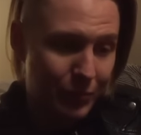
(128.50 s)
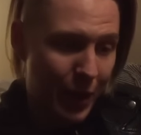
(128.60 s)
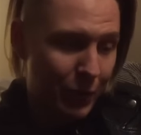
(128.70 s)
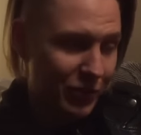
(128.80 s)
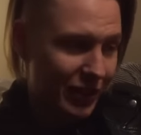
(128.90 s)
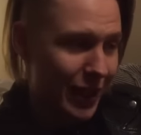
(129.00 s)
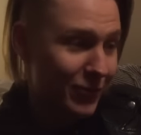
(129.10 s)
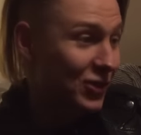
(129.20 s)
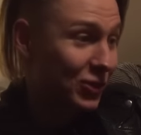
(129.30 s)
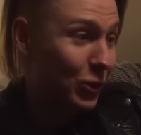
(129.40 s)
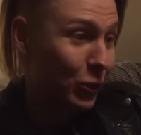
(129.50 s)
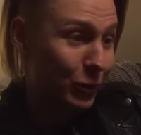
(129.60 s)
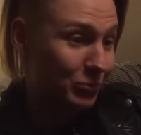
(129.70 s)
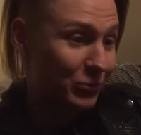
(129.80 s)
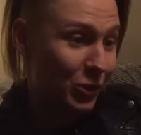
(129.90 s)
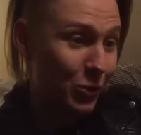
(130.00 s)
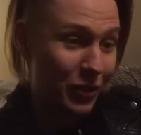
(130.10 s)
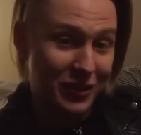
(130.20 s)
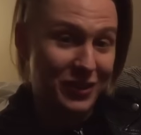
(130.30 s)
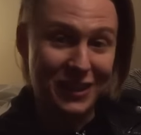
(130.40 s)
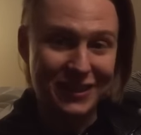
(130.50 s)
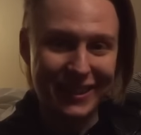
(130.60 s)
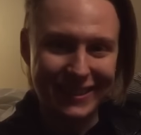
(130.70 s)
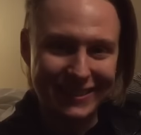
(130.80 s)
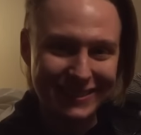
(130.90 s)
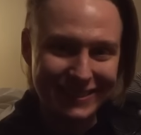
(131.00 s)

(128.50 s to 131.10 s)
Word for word: PVRIS Live in Stockholm 2016.